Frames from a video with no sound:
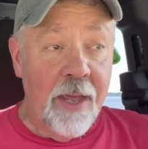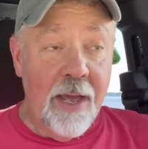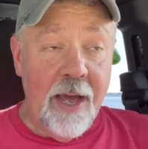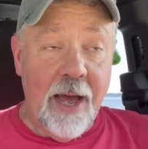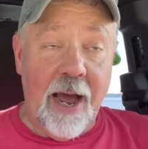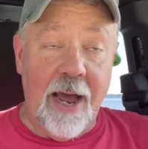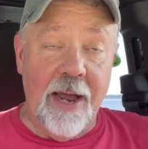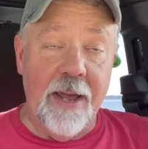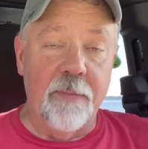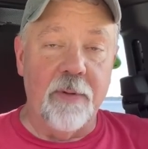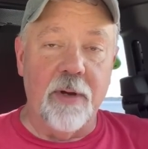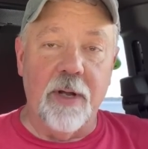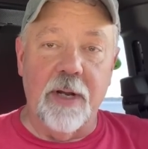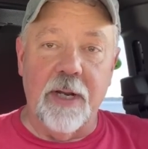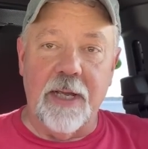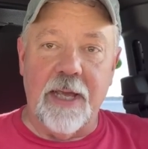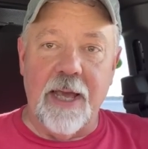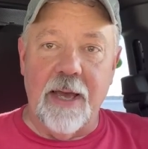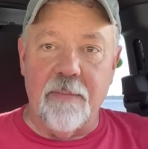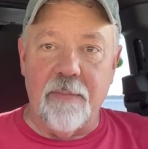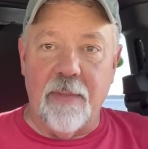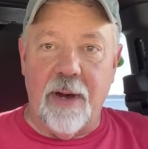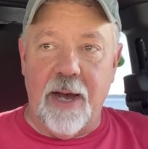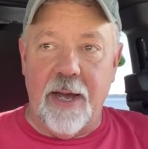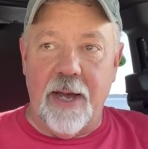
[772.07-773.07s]
I am going to
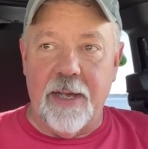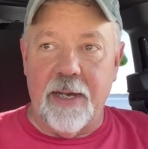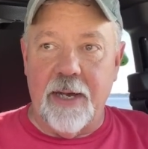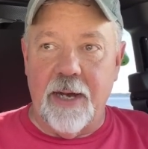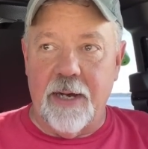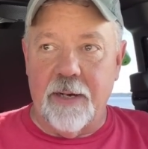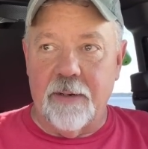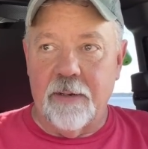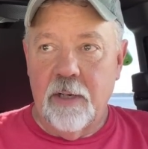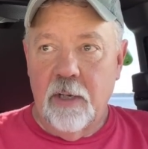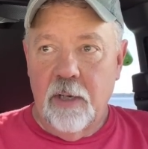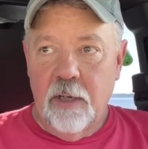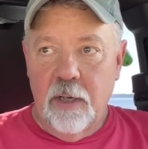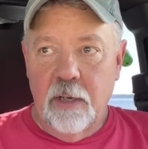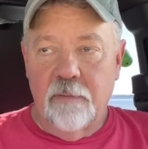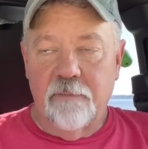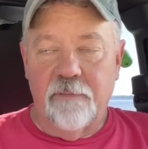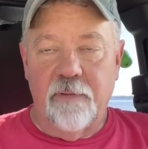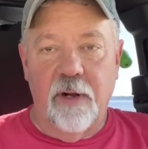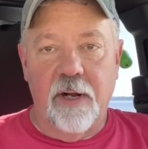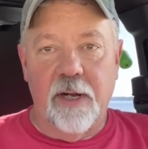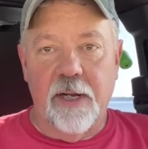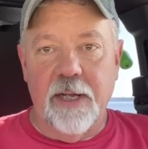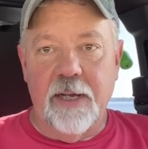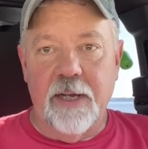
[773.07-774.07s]
get my uh,
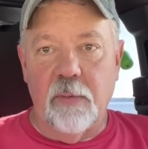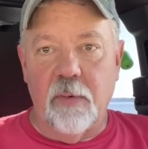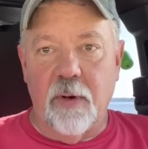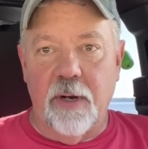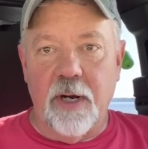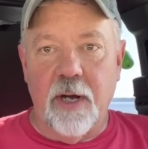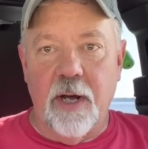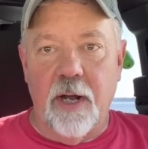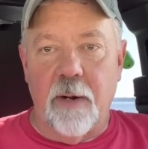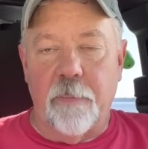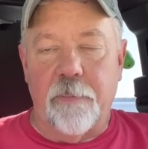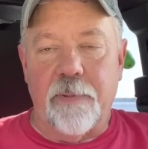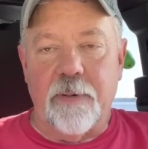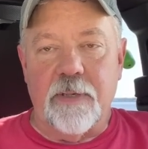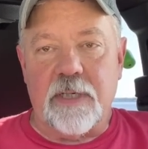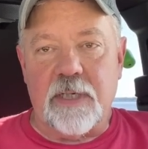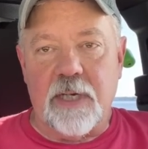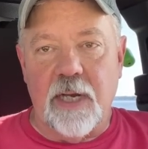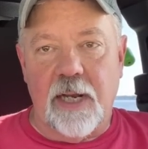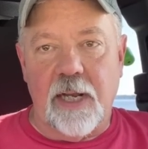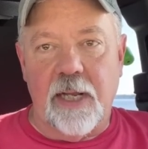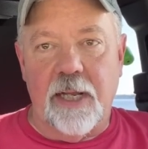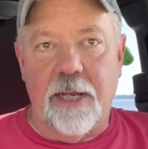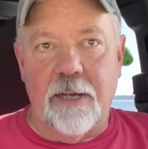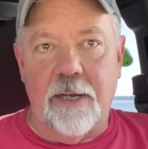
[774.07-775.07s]
fully one hundred
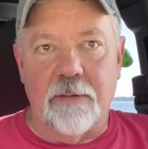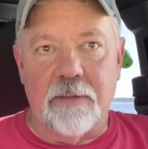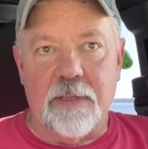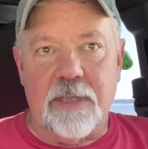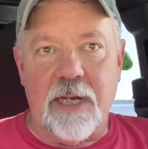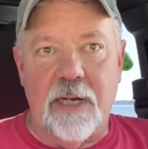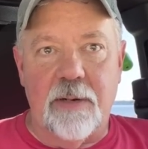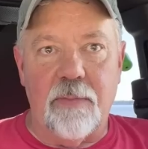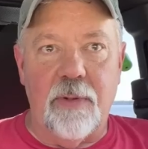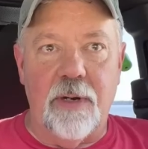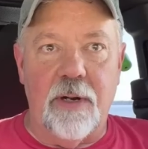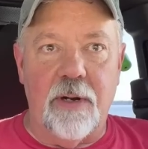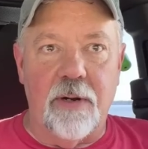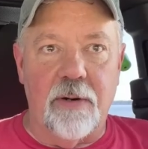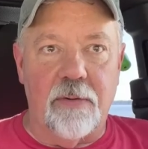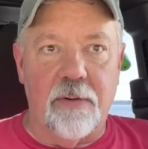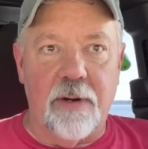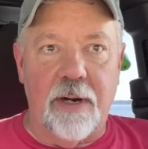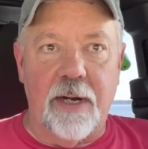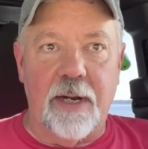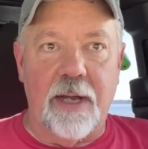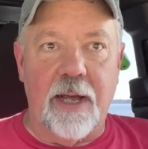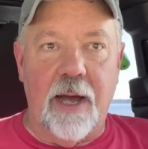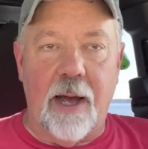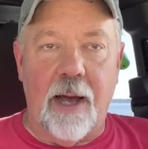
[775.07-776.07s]
percent legal ten meter
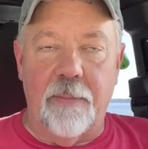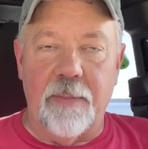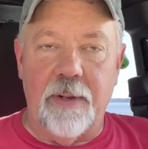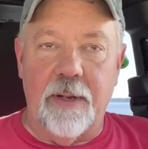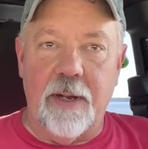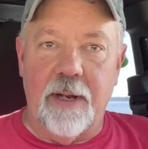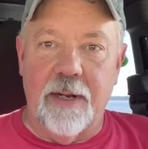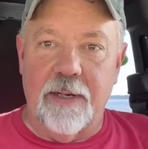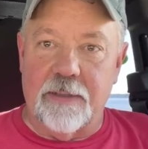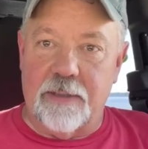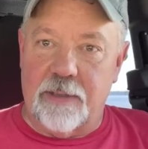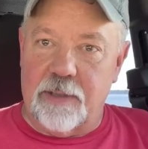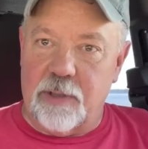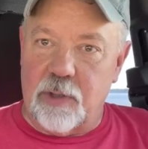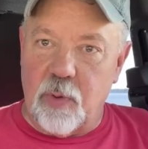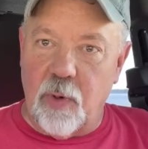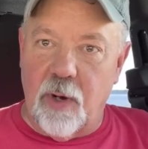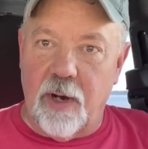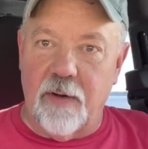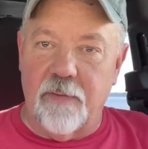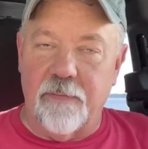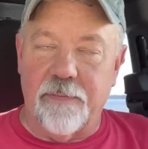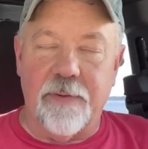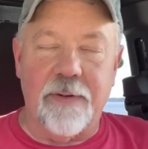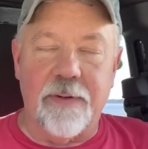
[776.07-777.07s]
rig. I mean, uh,
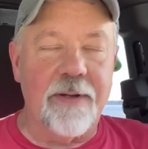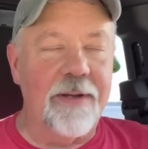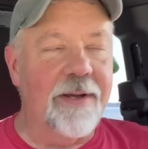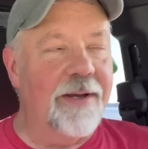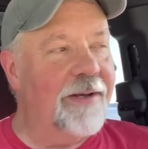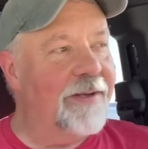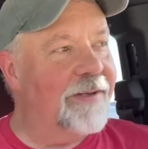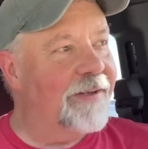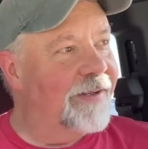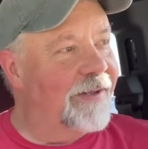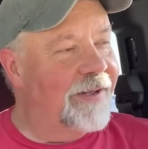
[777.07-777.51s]
twelve.